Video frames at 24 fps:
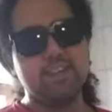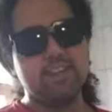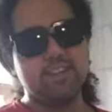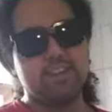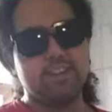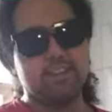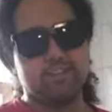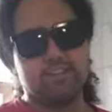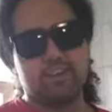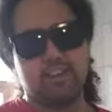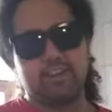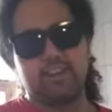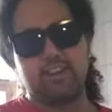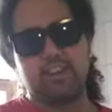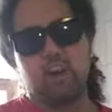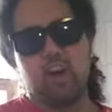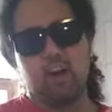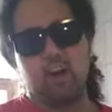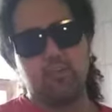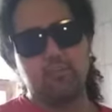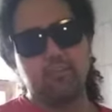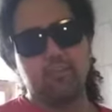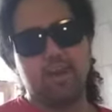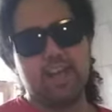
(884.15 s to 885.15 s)
Your fucking
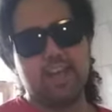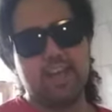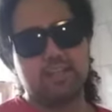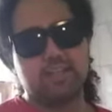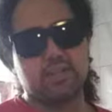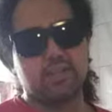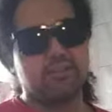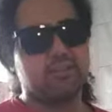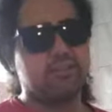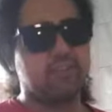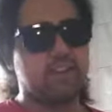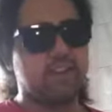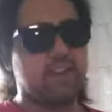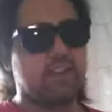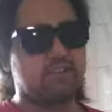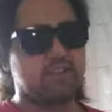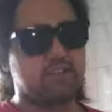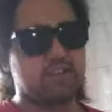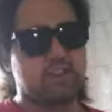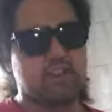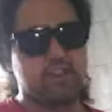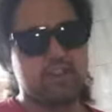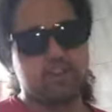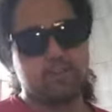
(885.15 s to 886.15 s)
arm will atrophy
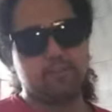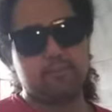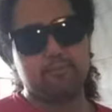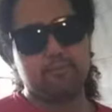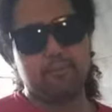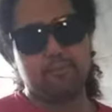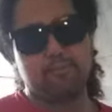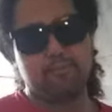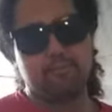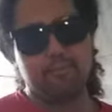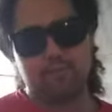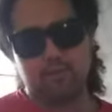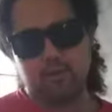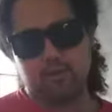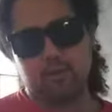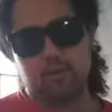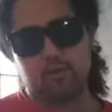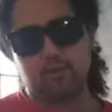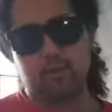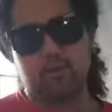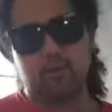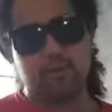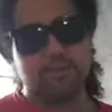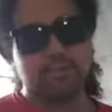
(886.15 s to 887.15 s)
after getting
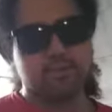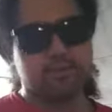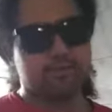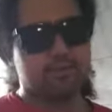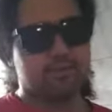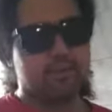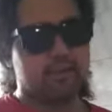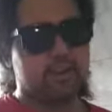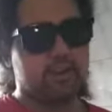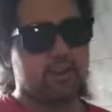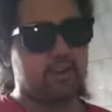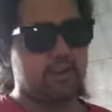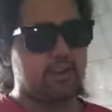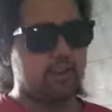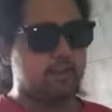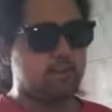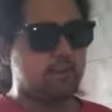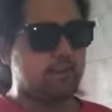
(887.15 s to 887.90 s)
a poison bite.